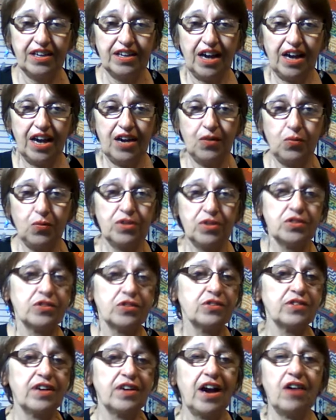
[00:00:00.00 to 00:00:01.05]
I
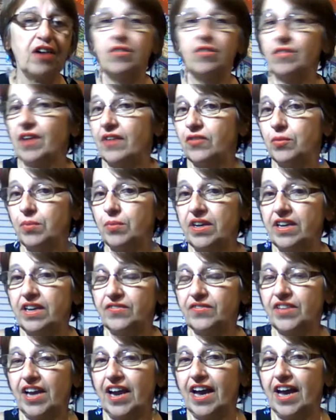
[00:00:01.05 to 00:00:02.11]
wonder how everybody, if
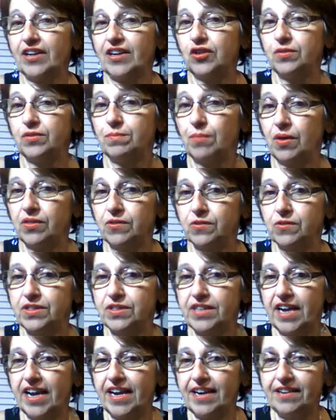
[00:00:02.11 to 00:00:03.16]
they had a good Mother's
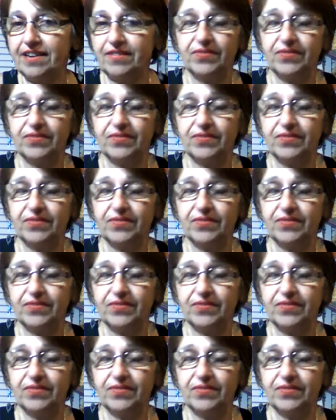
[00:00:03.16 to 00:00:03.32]
Day.